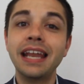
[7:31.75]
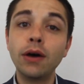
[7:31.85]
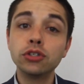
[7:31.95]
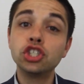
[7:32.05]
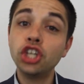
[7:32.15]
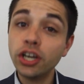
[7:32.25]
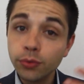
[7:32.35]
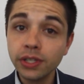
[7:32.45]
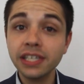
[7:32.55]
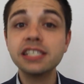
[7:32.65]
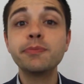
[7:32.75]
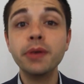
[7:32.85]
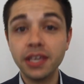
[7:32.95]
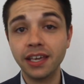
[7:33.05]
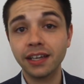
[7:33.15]
Now, generally
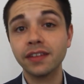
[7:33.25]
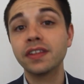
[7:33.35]
speaking,